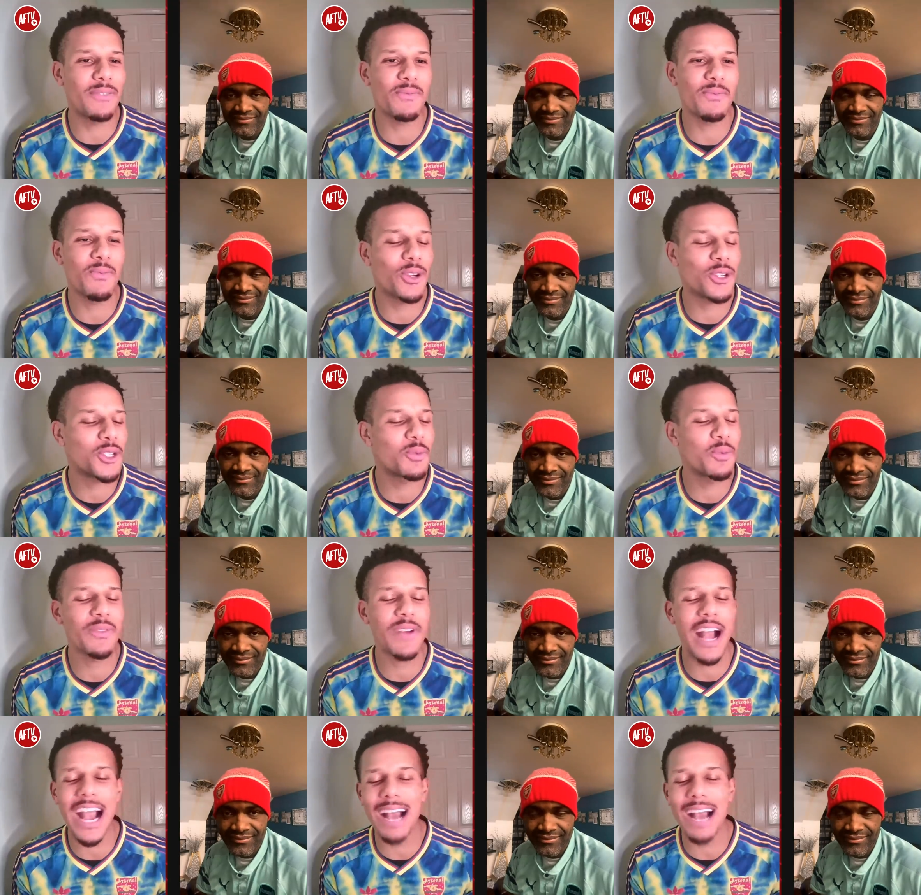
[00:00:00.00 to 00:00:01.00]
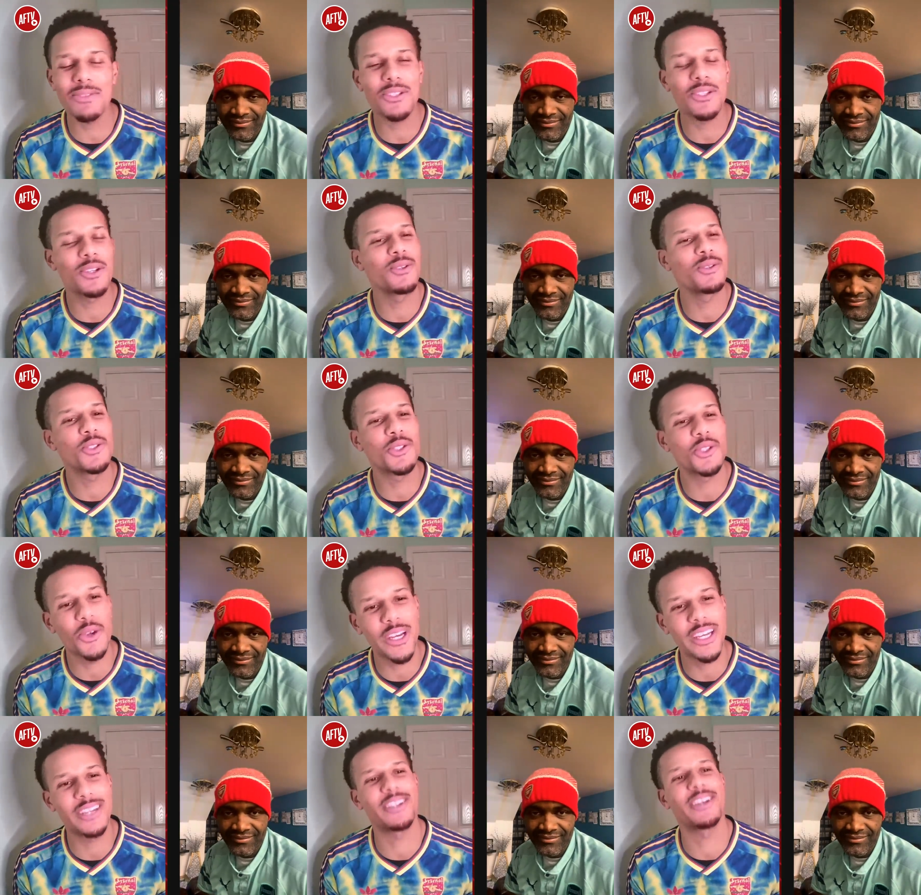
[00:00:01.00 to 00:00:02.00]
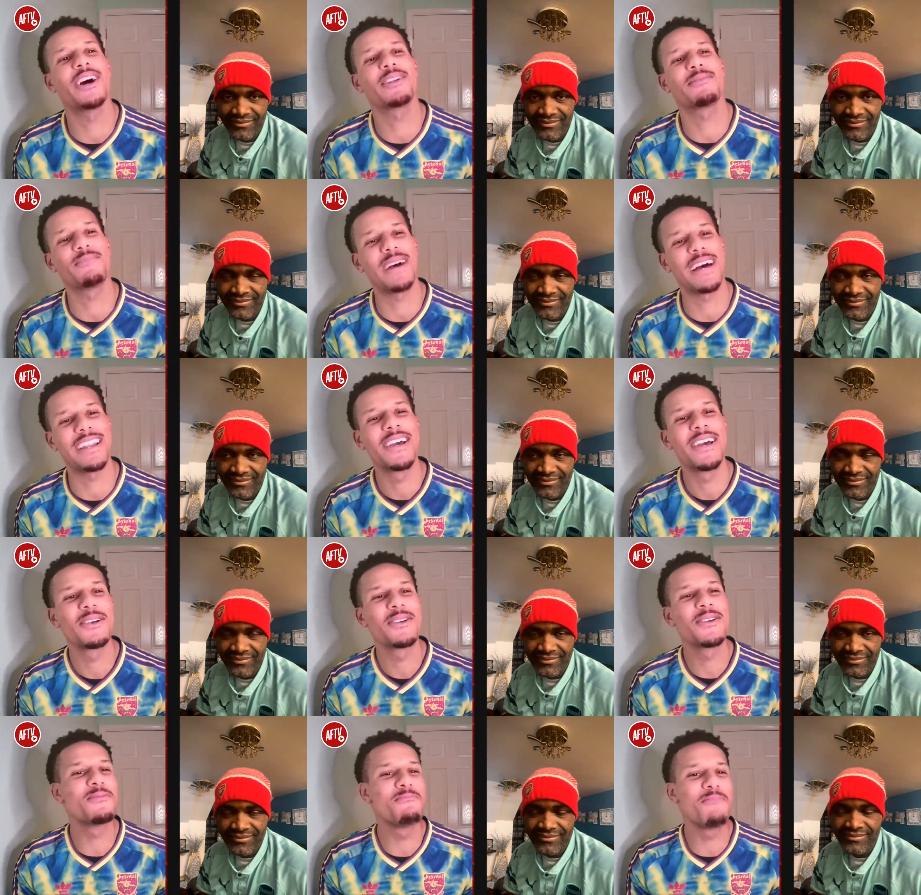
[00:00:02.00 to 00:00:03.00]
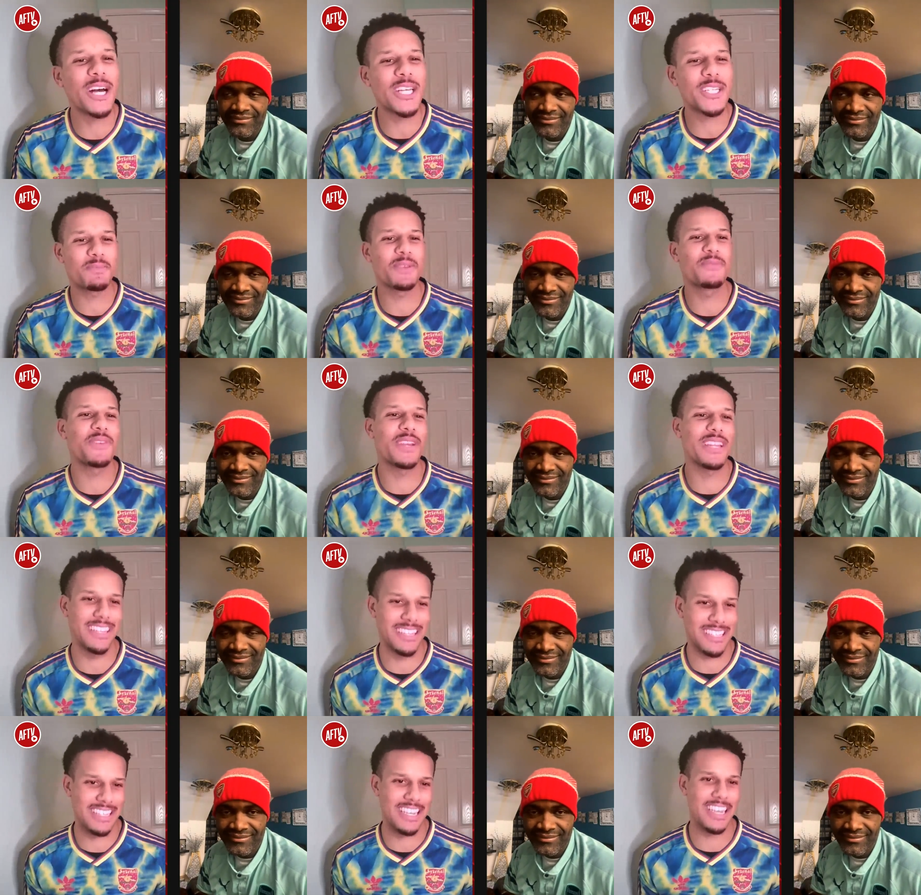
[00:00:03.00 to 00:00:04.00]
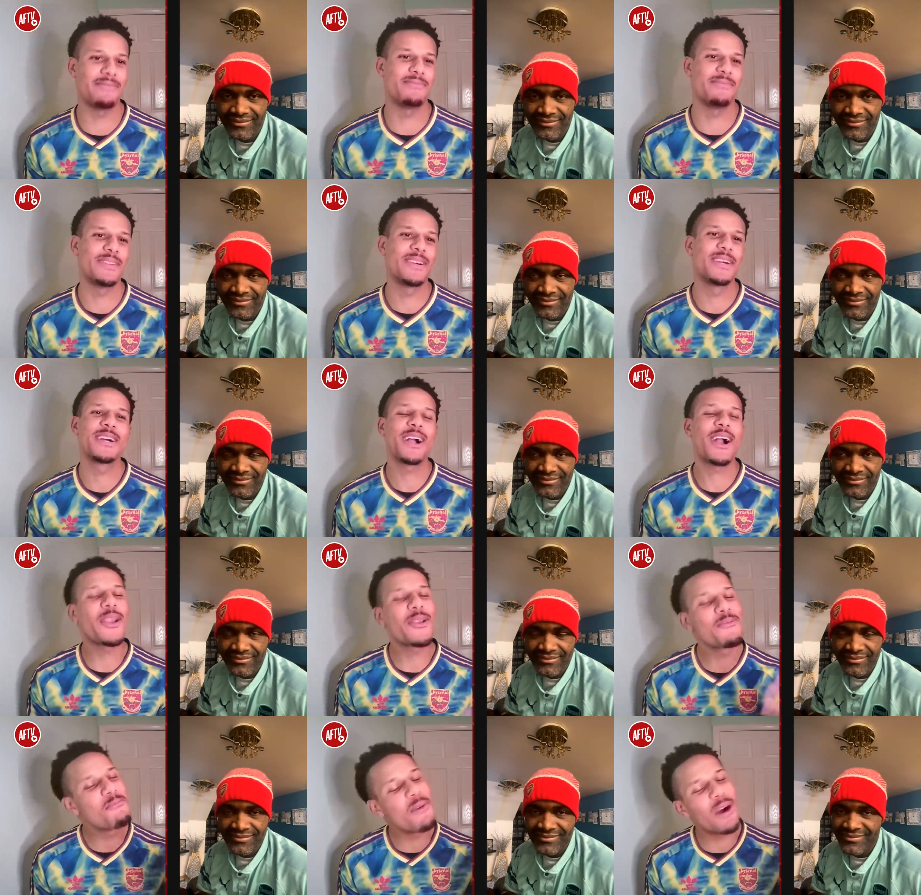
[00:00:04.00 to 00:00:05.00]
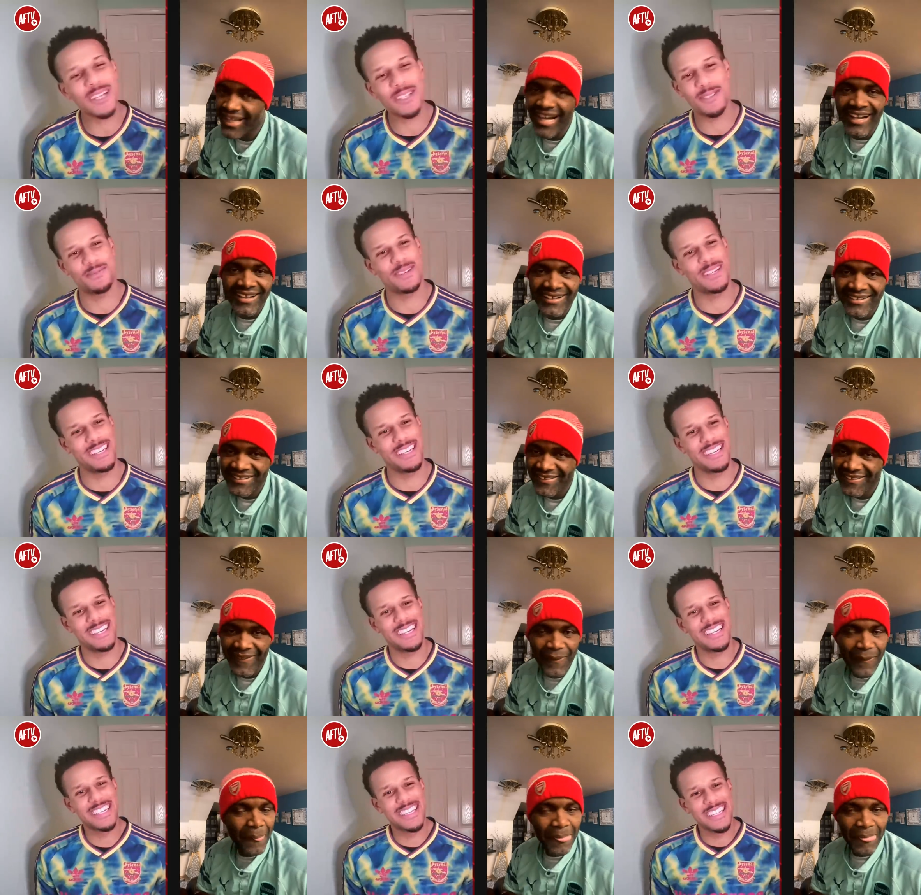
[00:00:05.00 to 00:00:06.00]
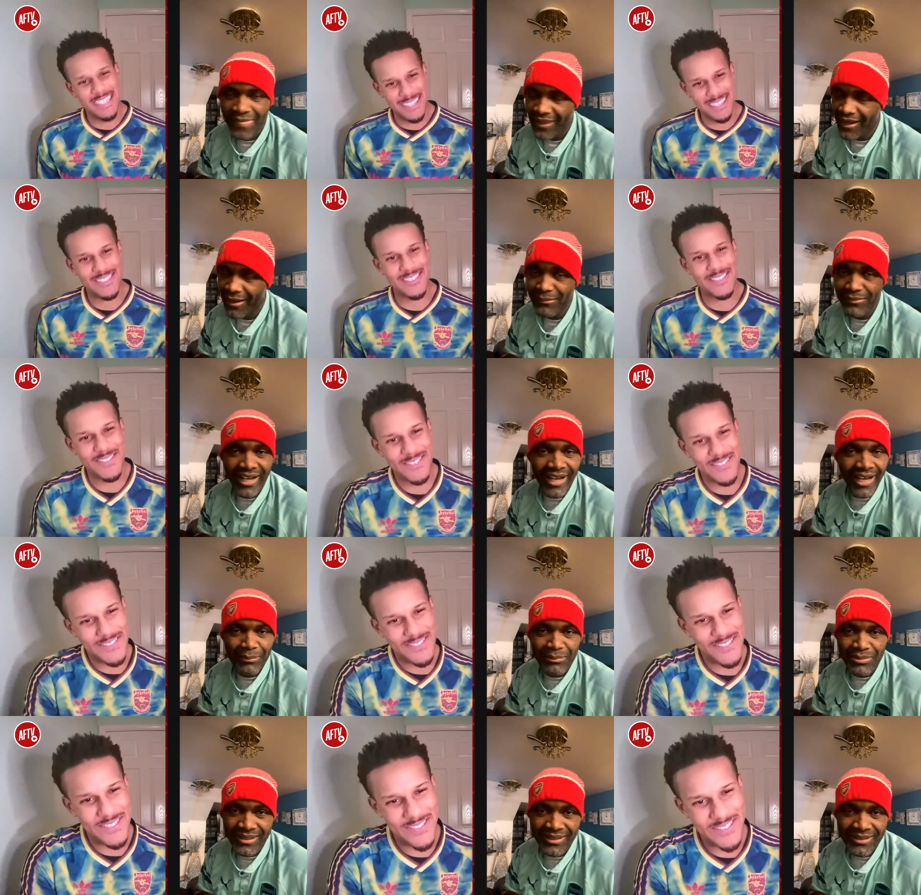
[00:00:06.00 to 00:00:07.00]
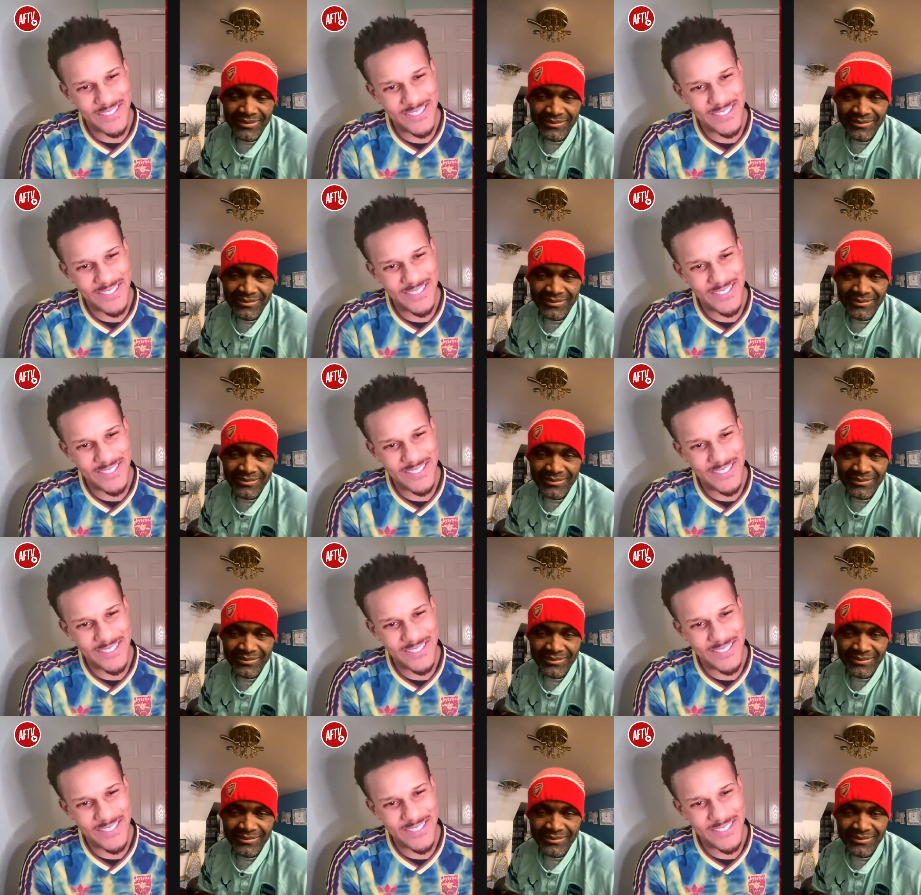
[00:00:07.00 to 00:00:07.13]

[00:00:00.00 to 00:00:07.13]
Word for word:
Speaker 1: I watched them with absolute joy, Yardman. You must be feeling the same must be. I'm not happy.